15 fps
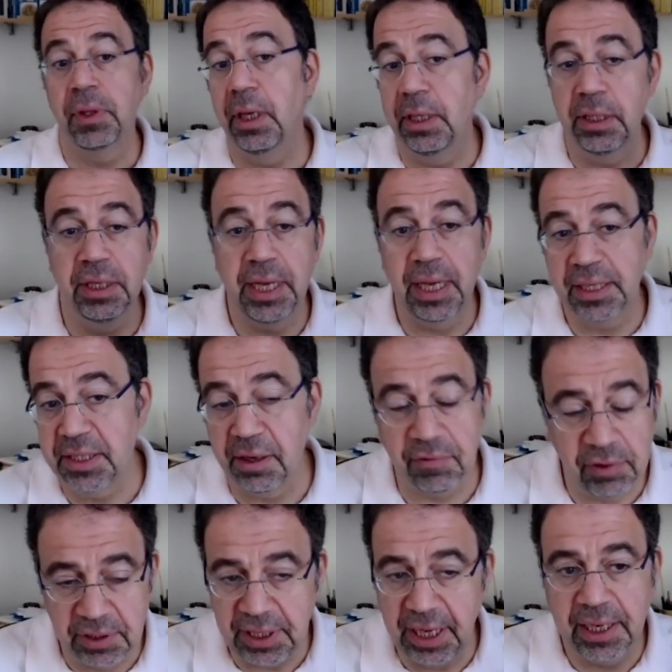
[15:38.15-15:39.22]
in the next
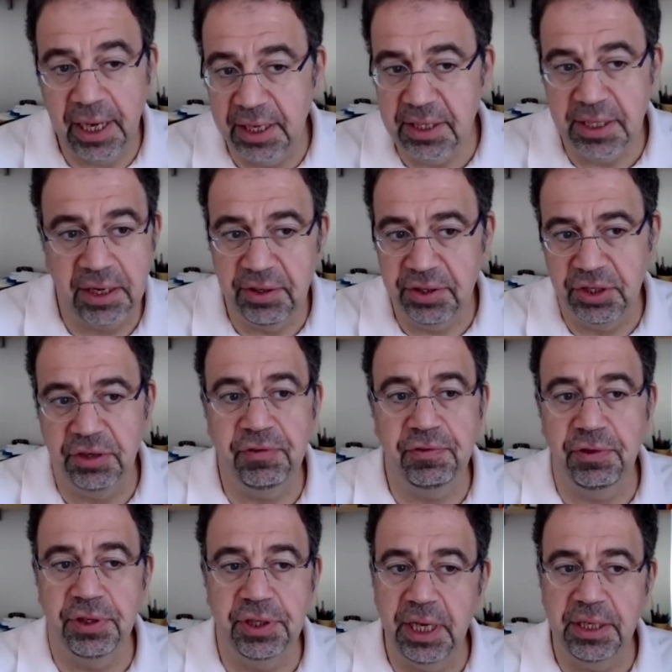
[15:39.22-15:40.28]
several decades that is
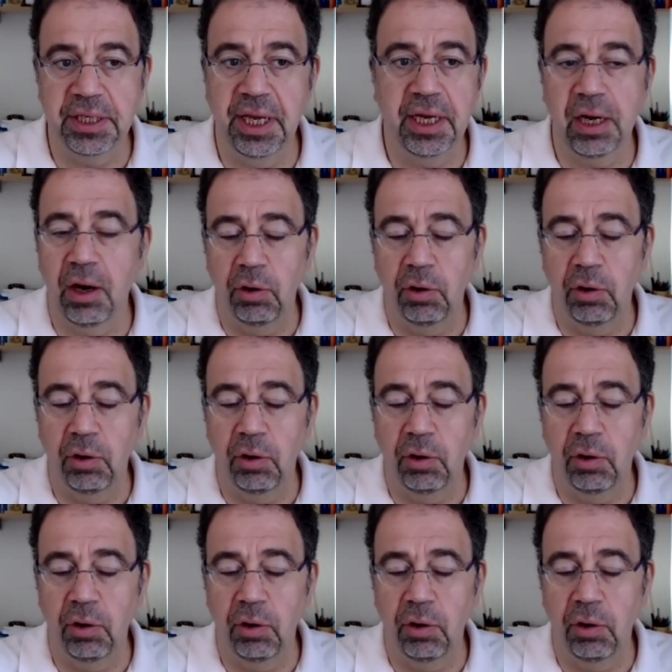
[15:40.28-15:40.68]
different than saying,